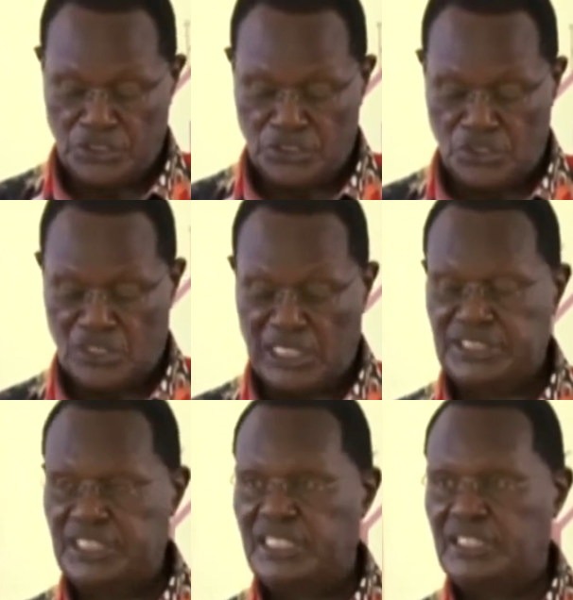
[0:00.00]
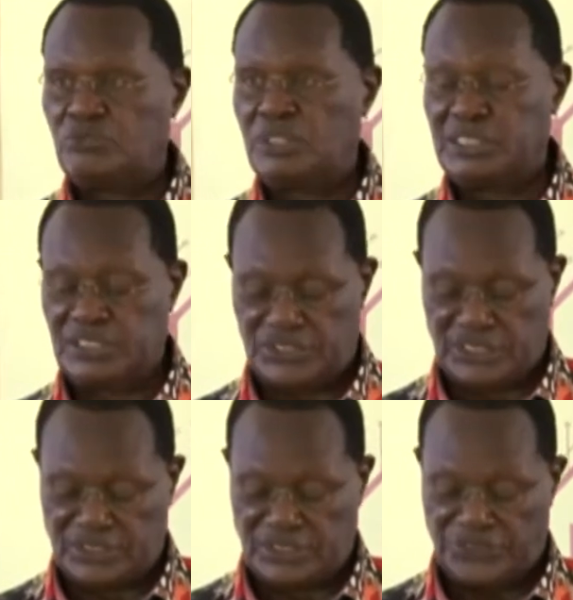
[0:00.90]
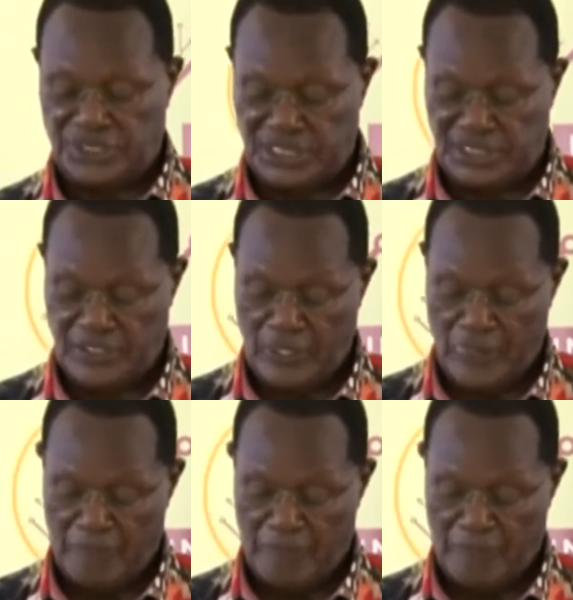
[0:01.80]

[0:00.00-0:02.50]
Union Agenda 2063